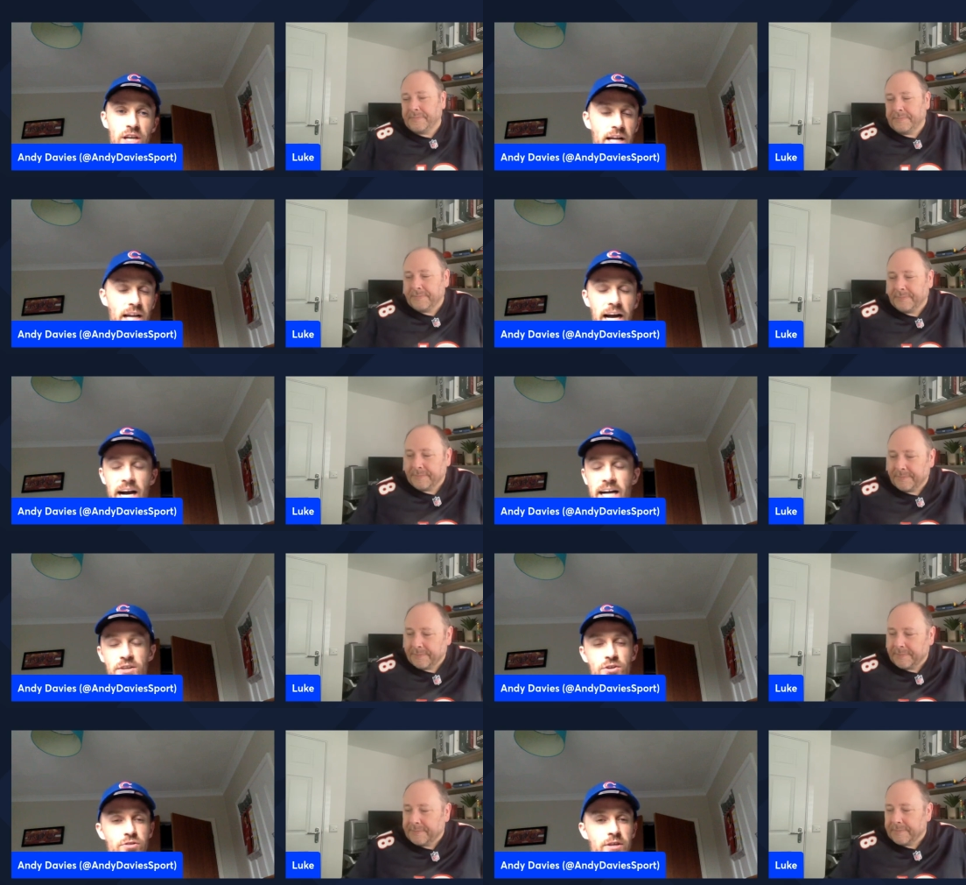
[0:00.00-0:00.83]
Speaker 1: I, I,
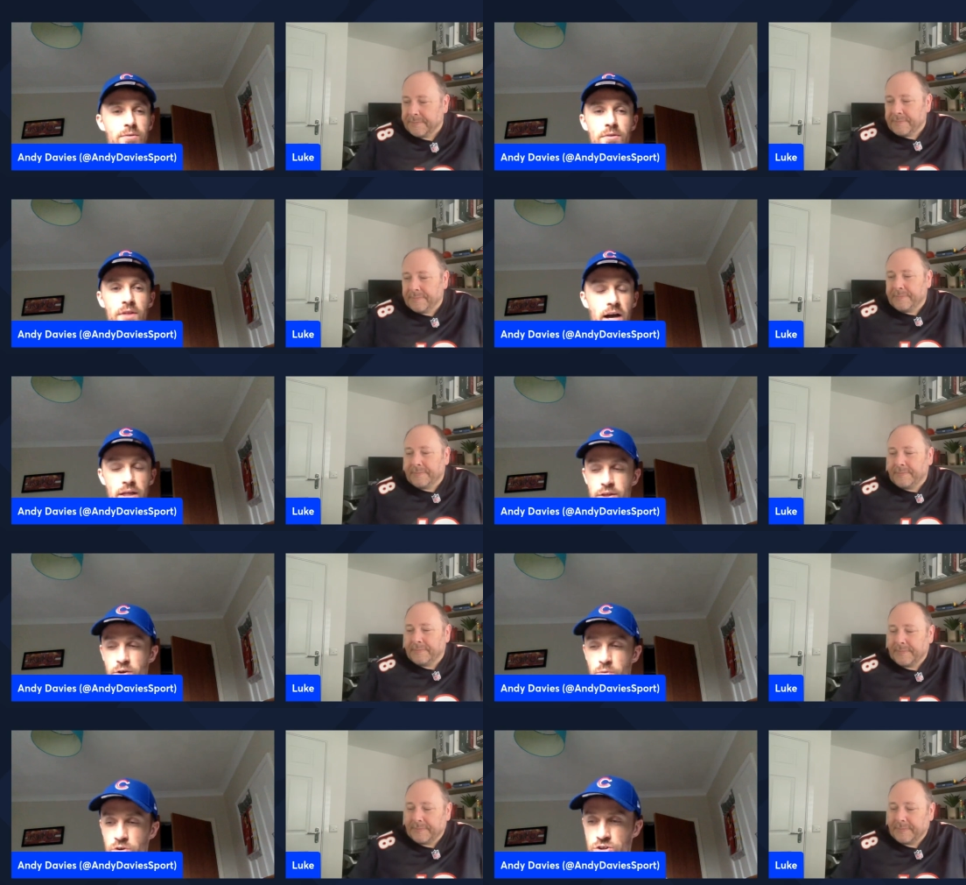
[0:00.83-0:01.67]
don't agree with that. I
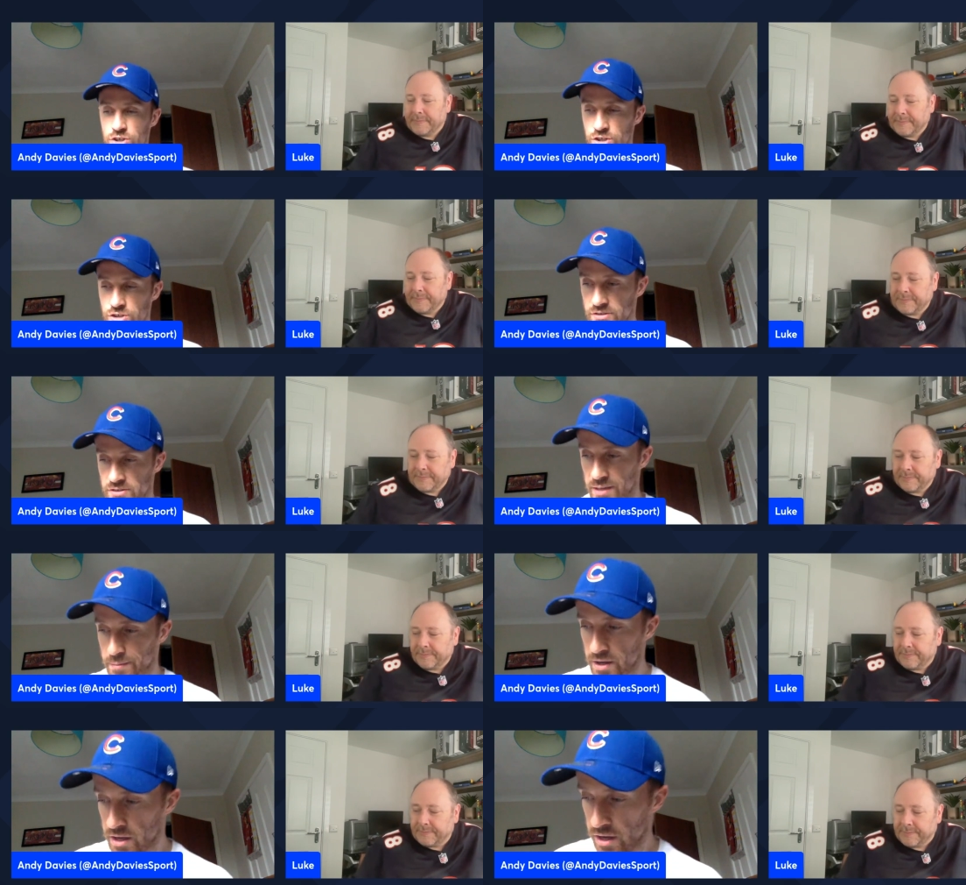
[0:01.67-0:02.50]
think once you choose a
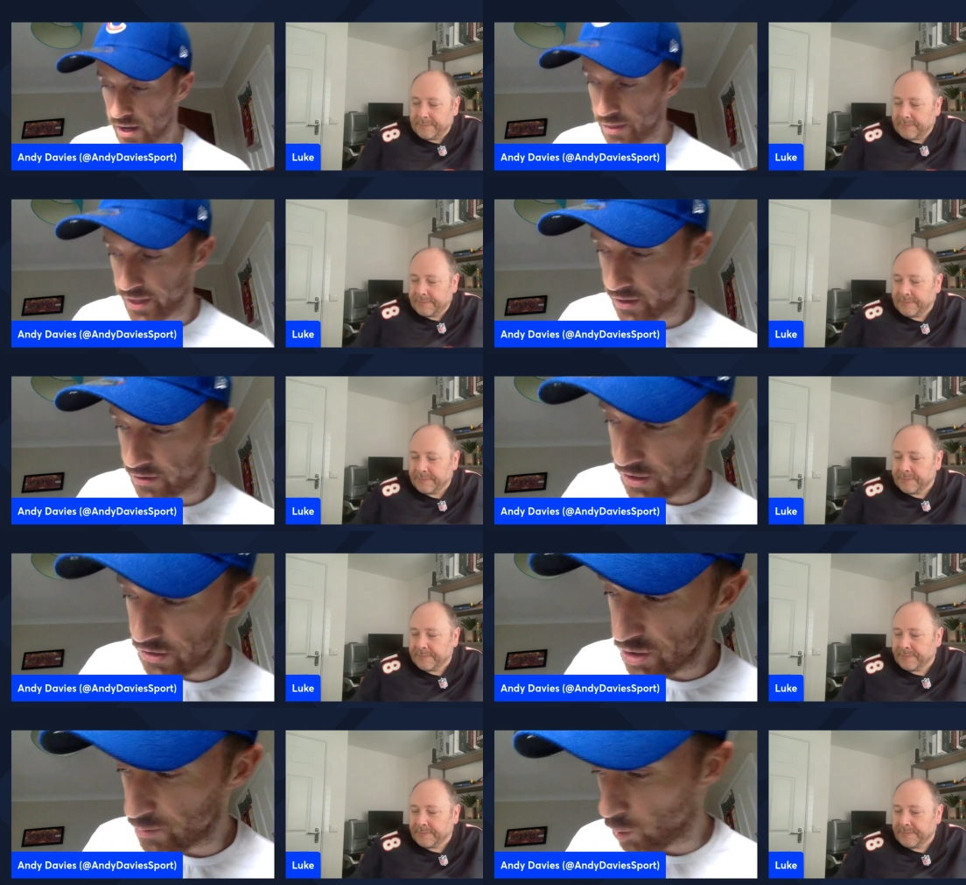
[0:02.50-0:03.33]
team, I think as soon
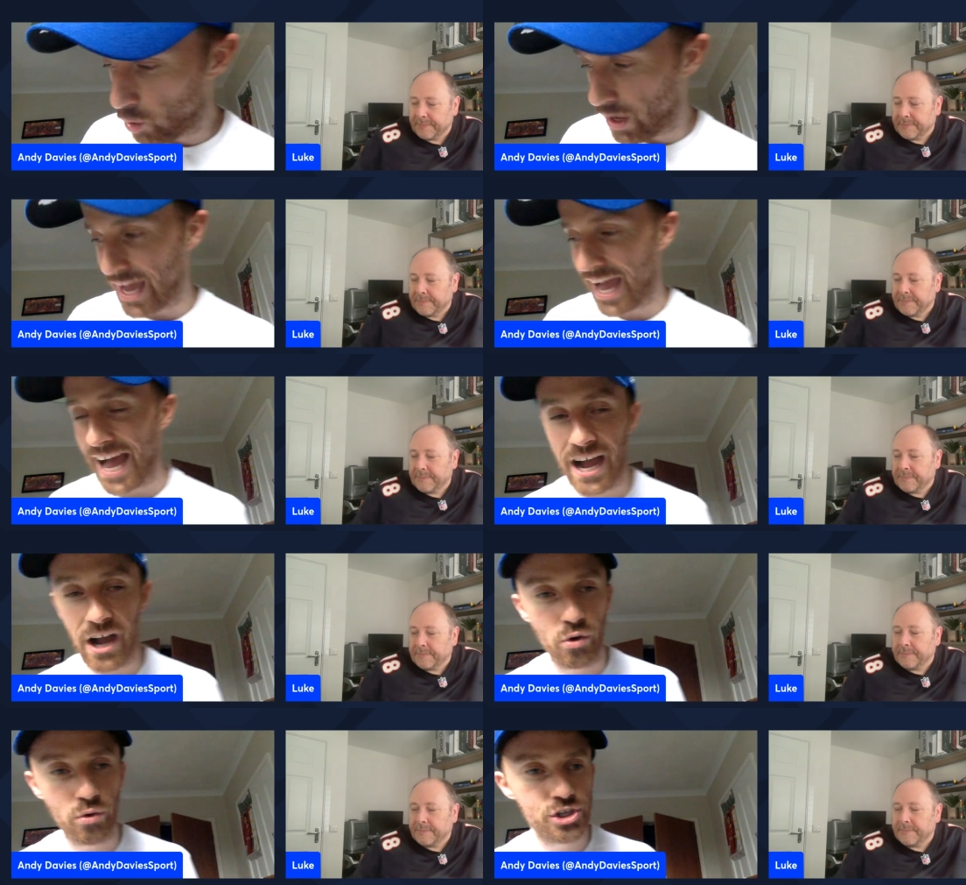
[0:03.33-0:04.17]
as you bought a hat
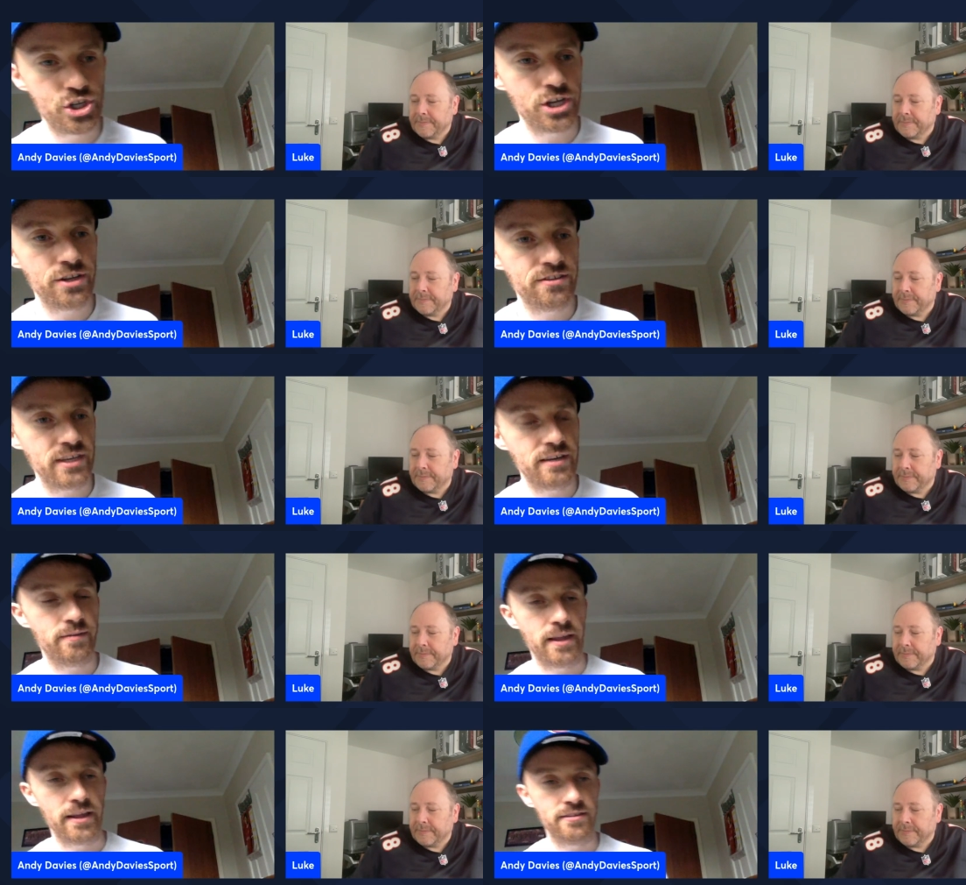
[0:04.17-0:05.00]
or a jersey
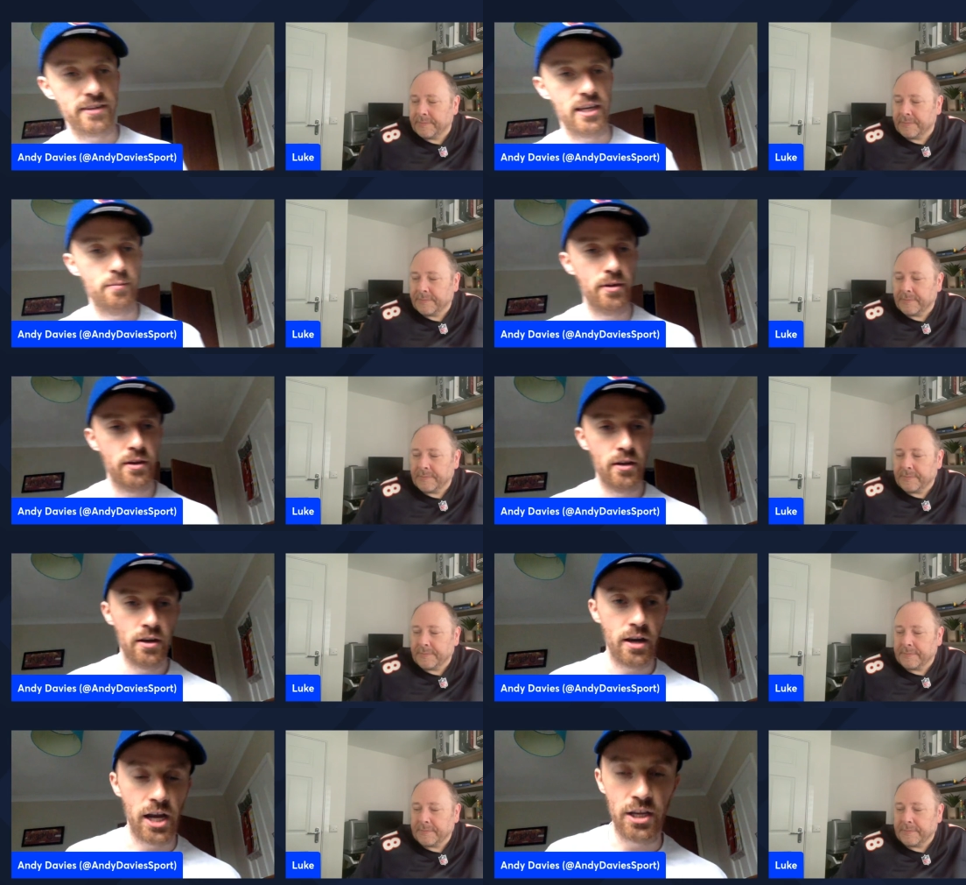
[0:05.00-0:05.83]
from that team
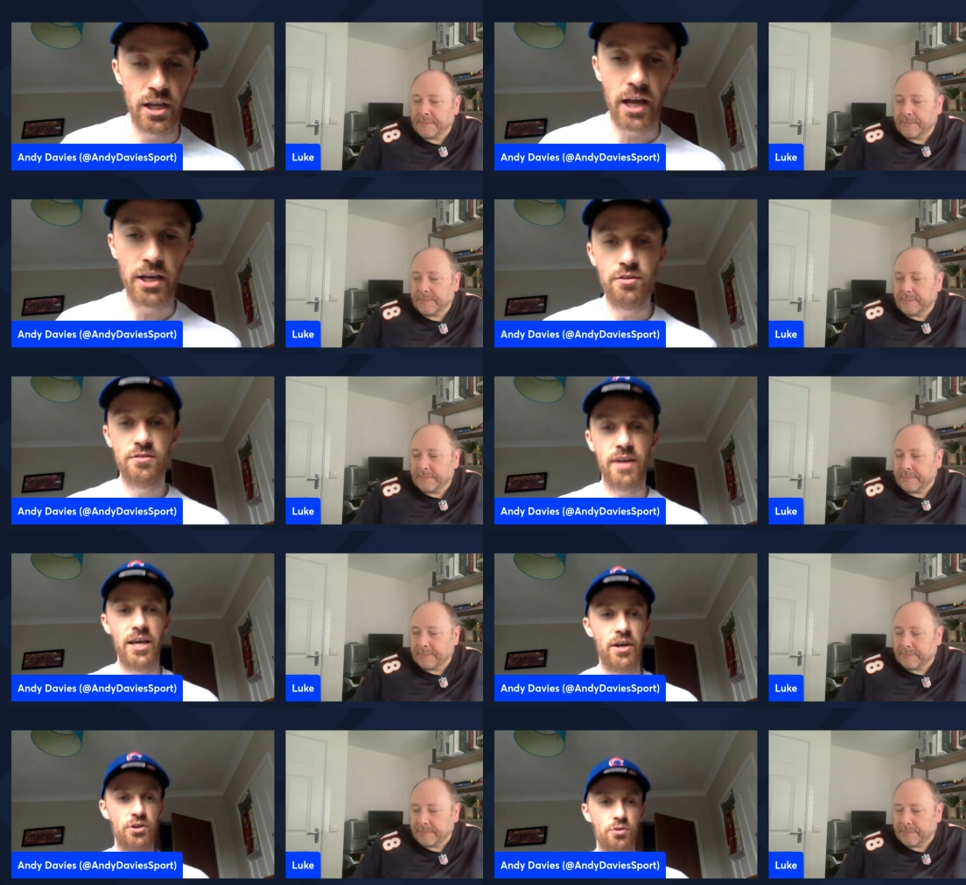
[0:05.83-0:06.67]
and you, and you
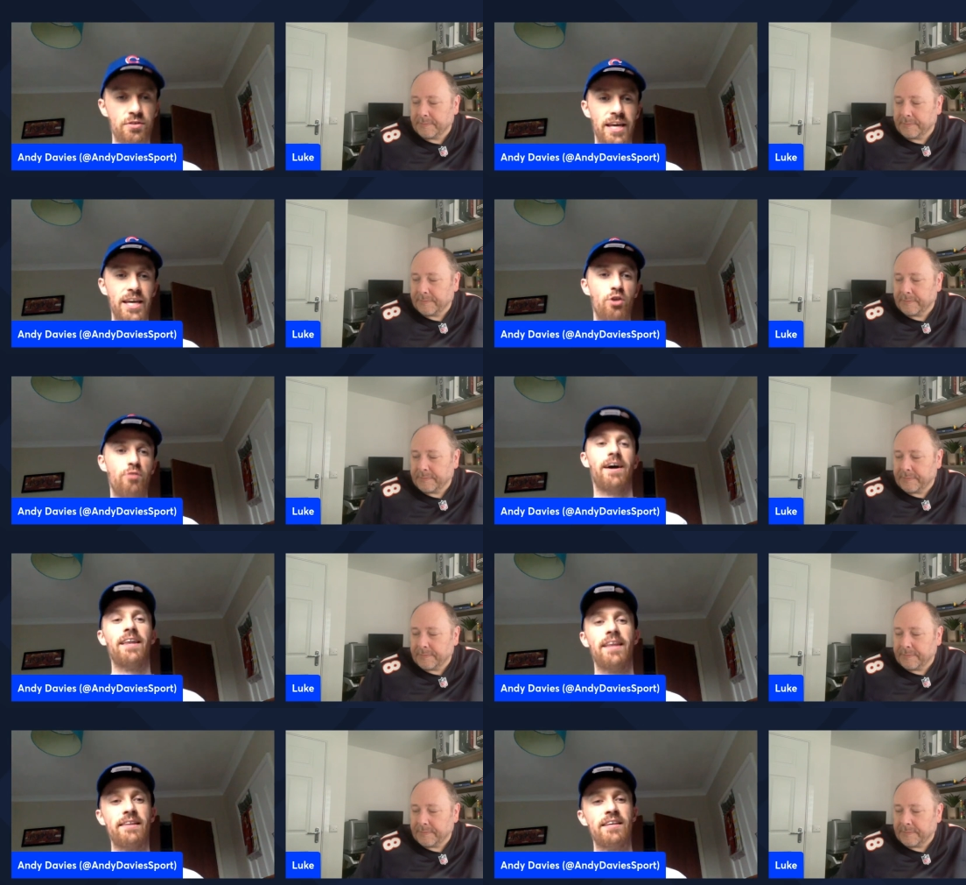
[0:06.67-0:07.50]
say and you're saying you're a
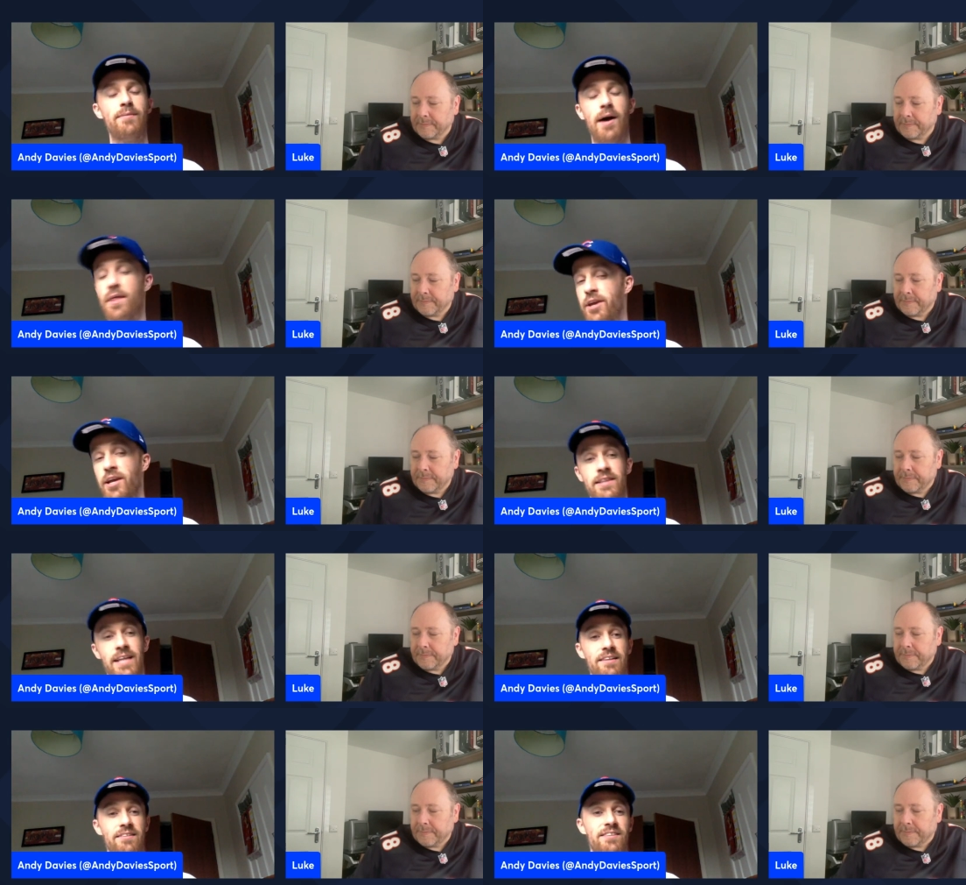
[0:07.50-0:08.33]
fan of that team, I think
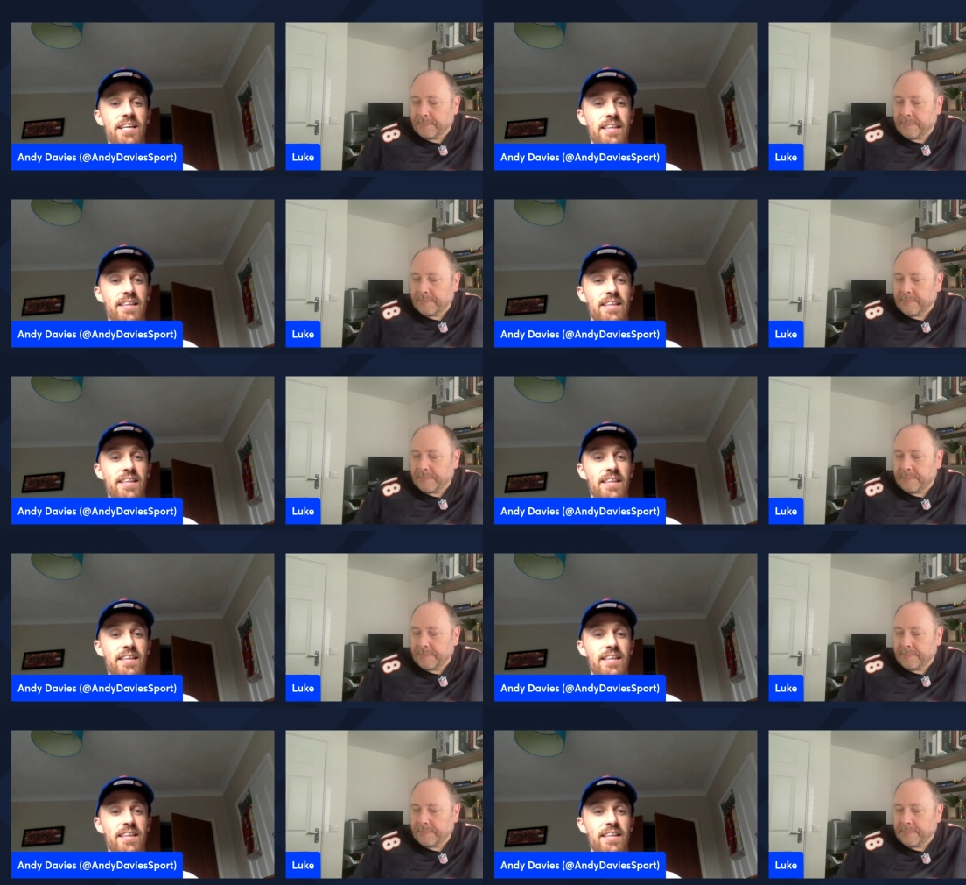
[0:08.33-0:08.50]
that's it.